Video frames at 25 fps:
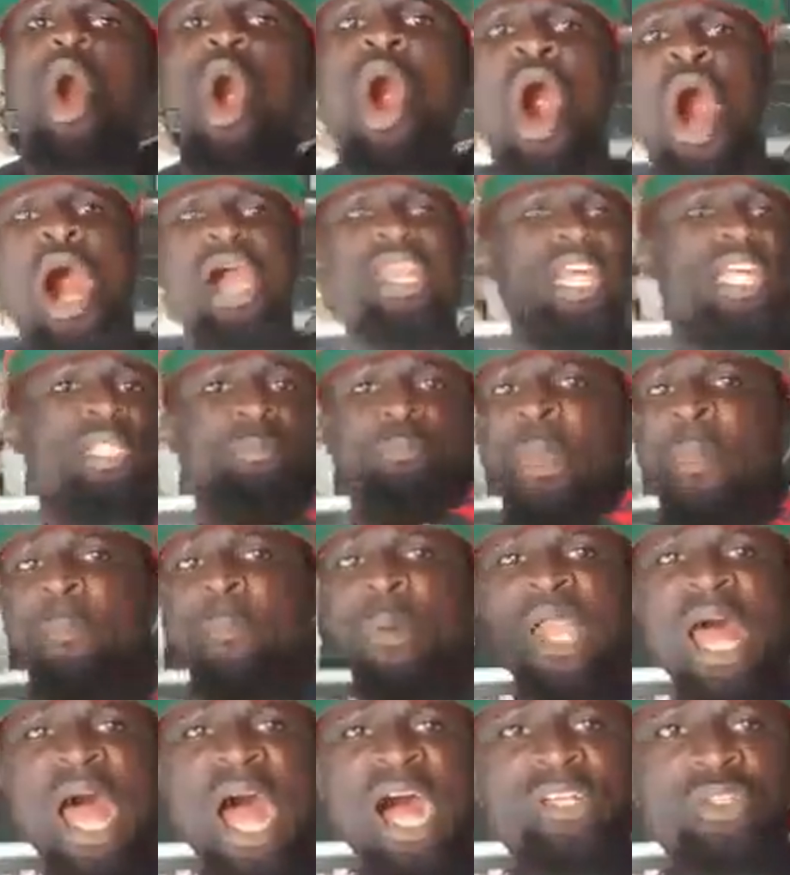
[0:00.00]
All these
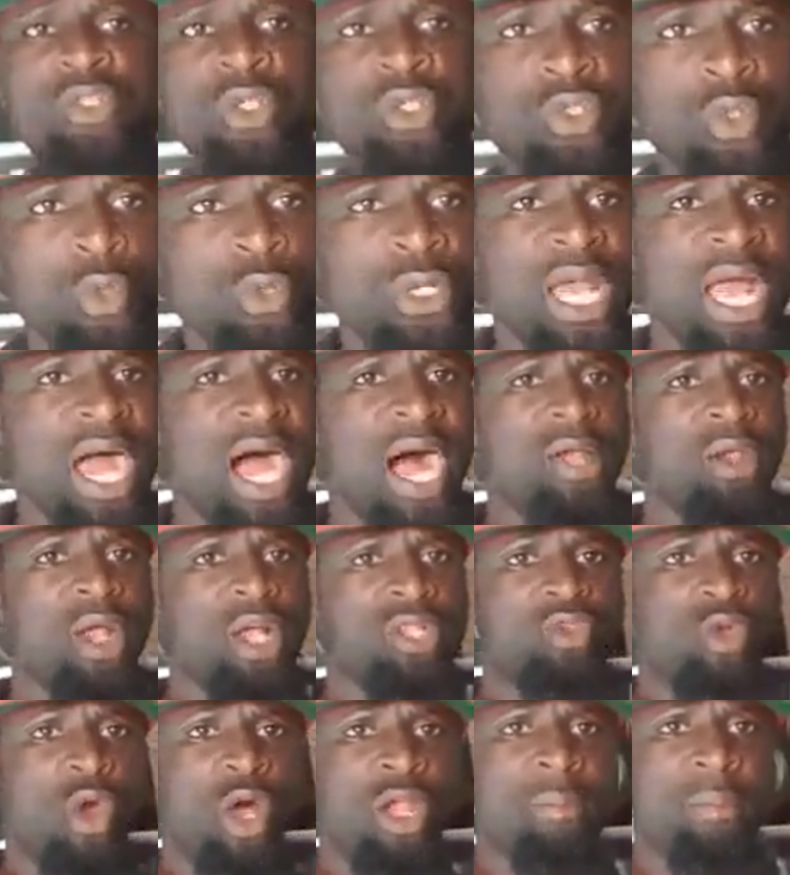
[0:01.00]
people are juju, they are
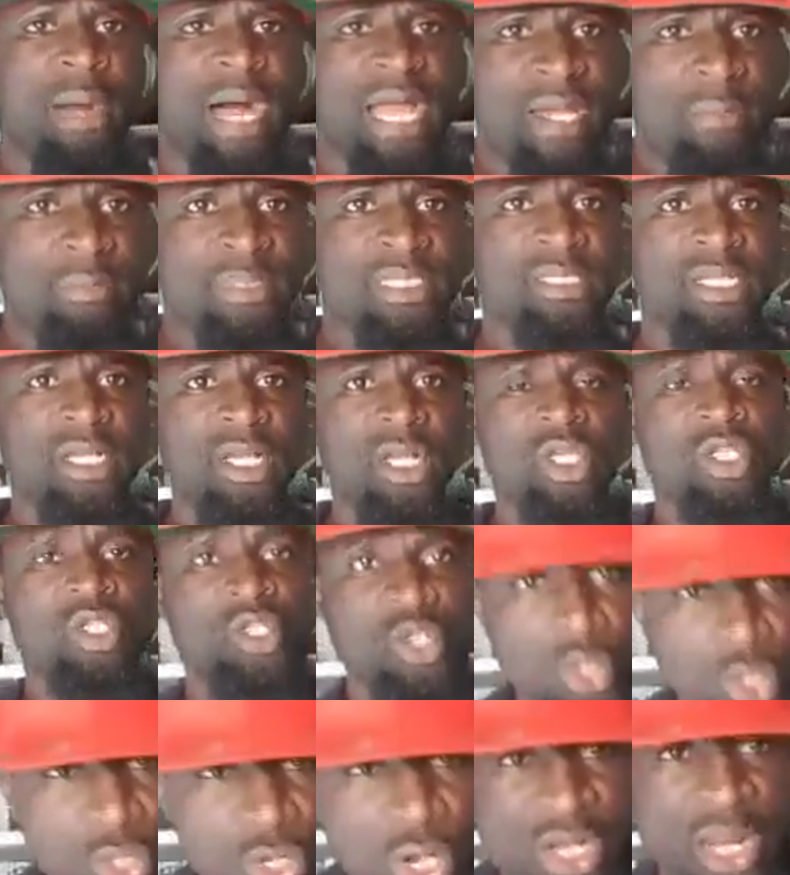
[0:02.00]
not called malams.
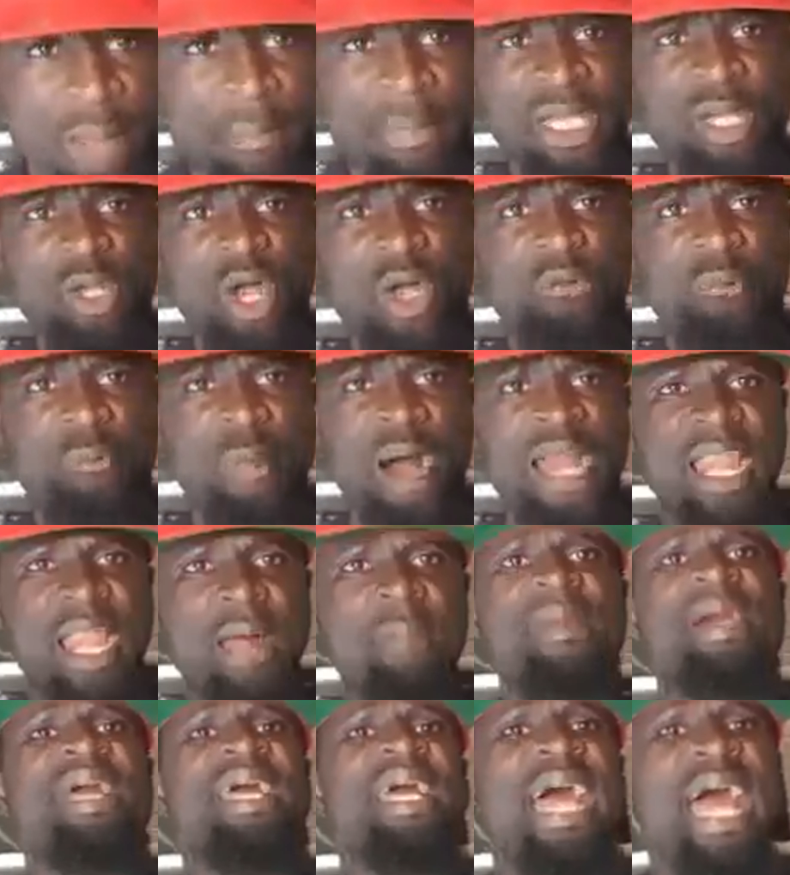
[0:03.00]
Do you know the meaning of
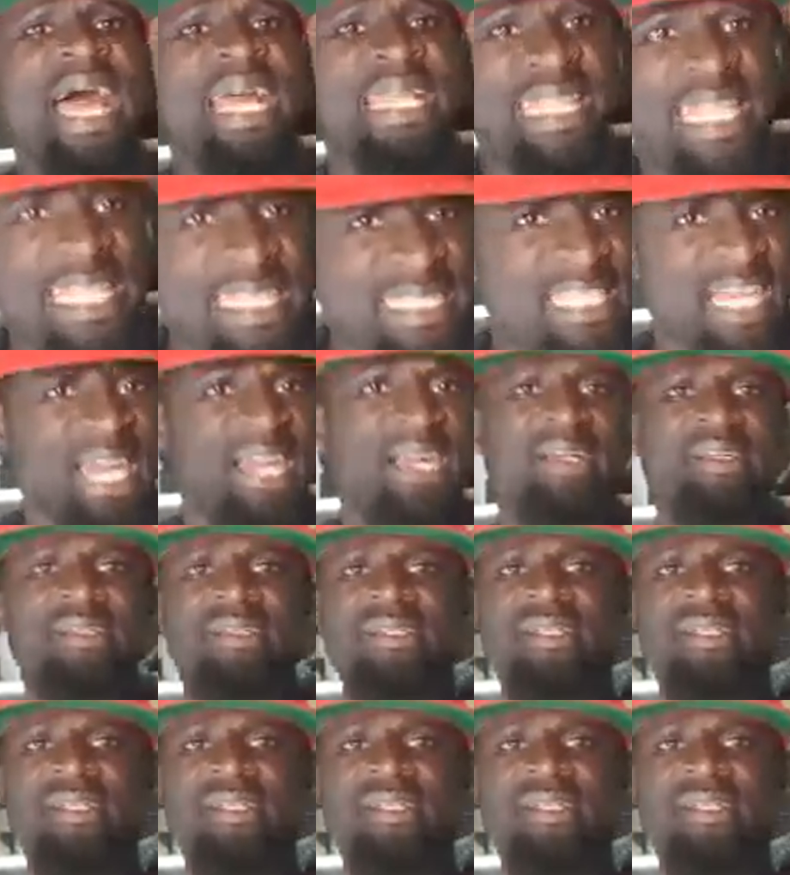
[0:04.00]
malam? A teacher.